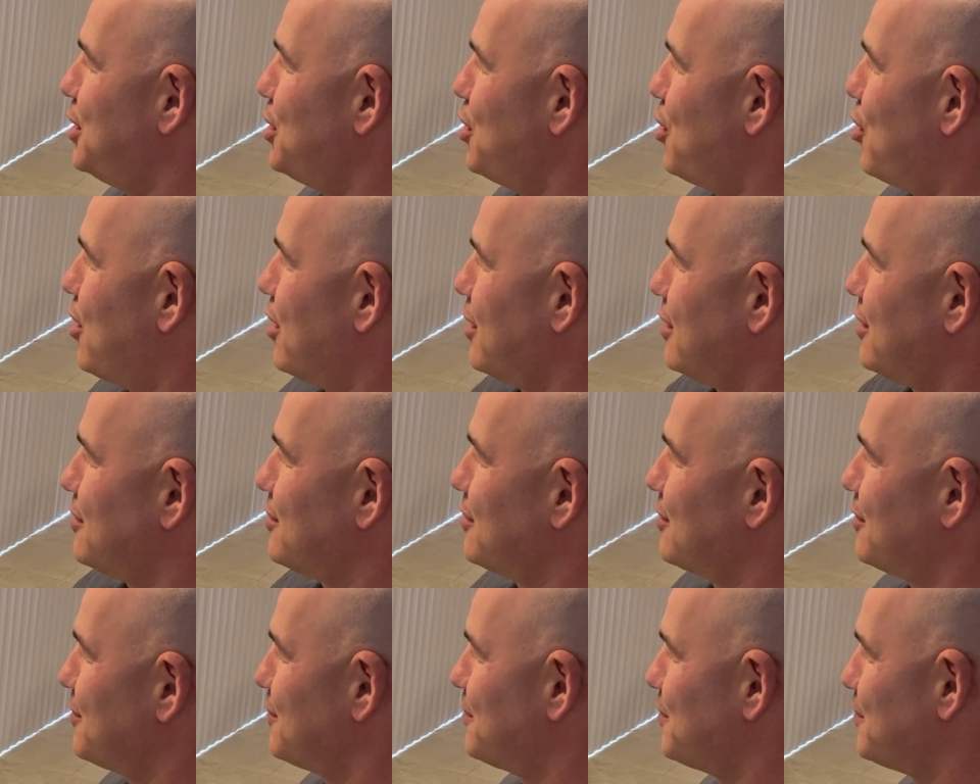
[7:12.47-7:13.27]
art
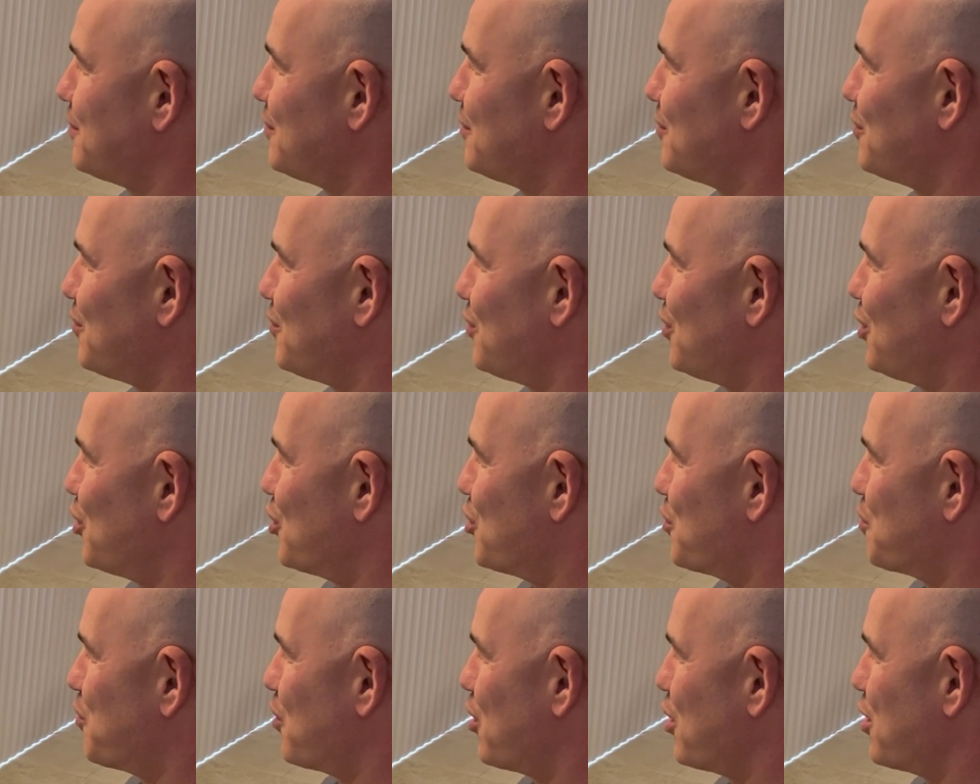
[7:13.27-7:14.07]

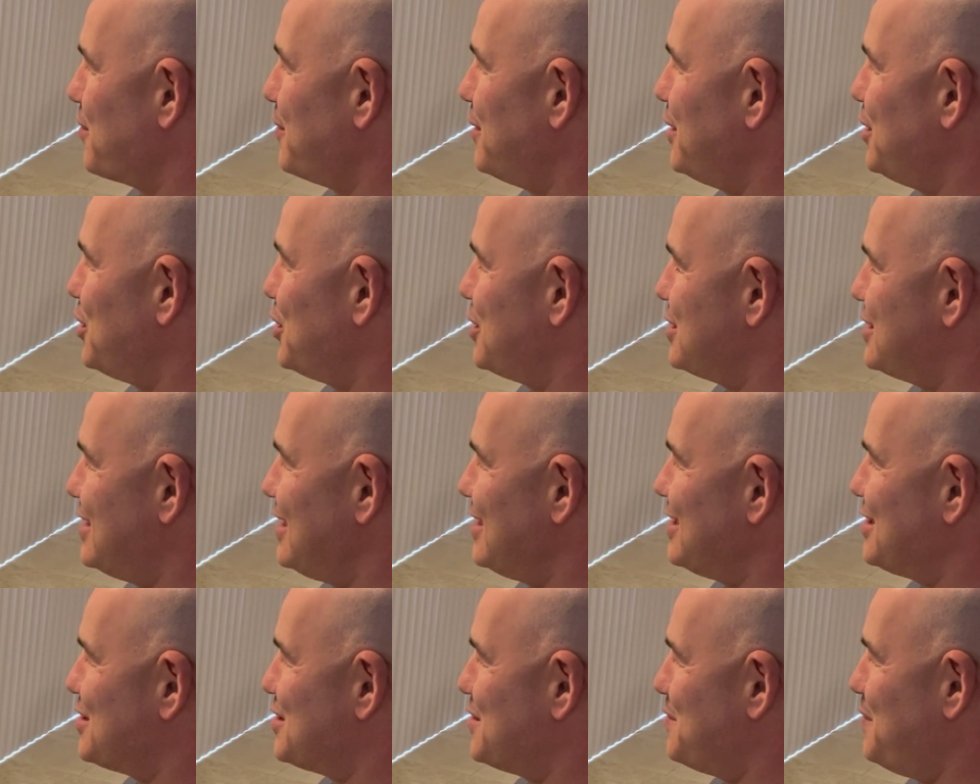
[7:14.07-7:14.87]
little program, and you can
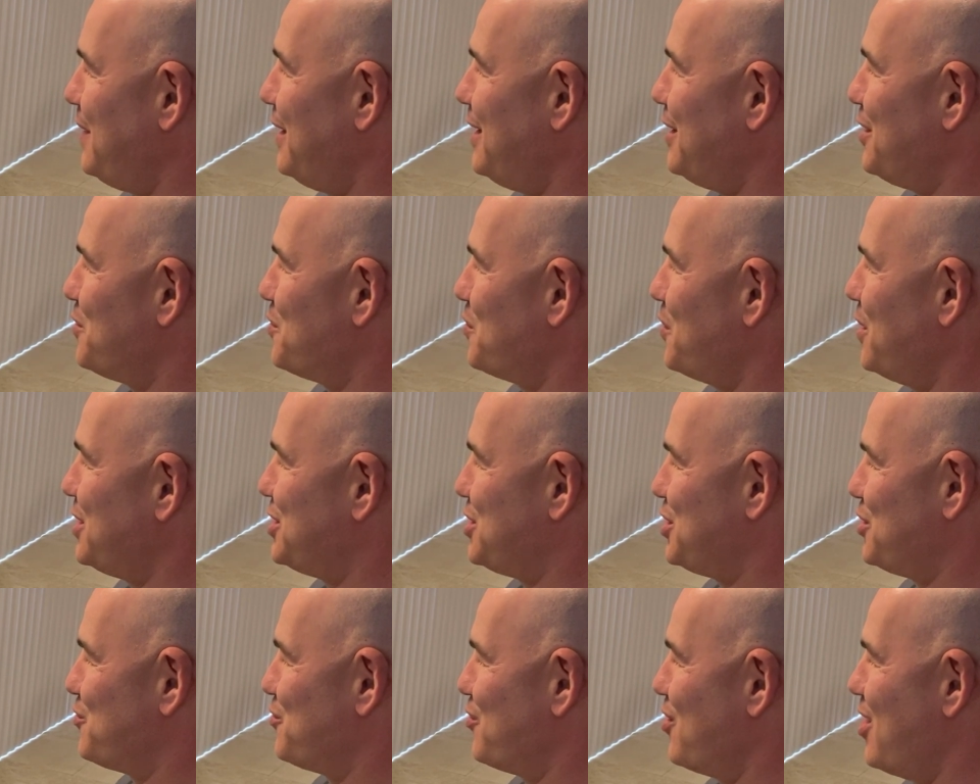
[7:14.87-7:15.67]
see the speed in
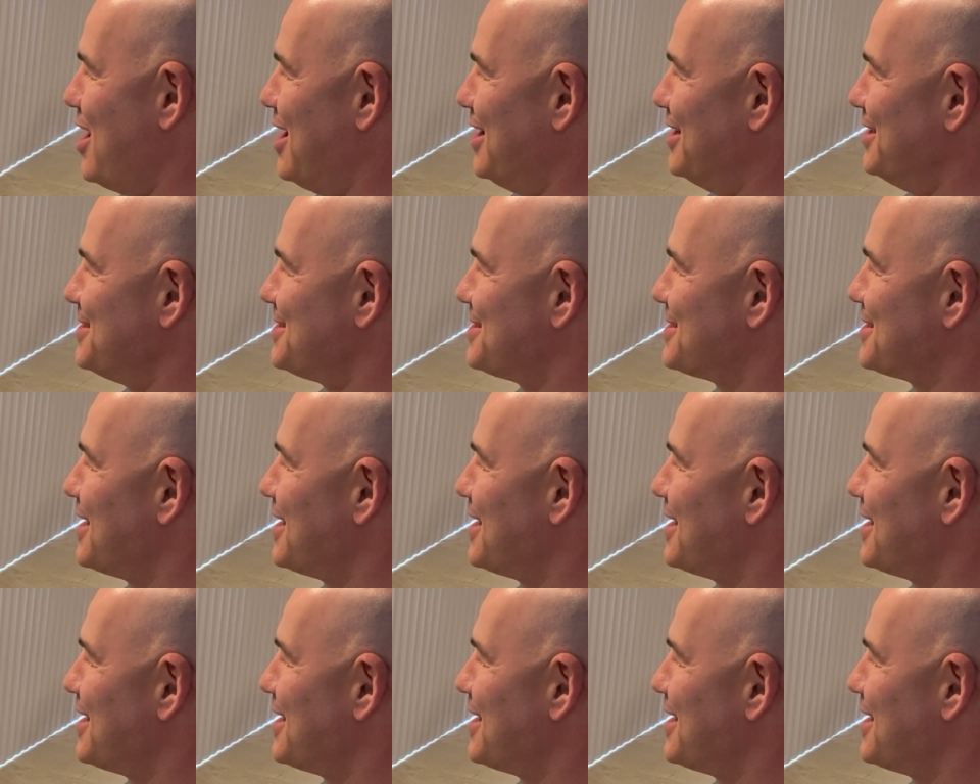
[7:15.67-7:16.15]
which it runs.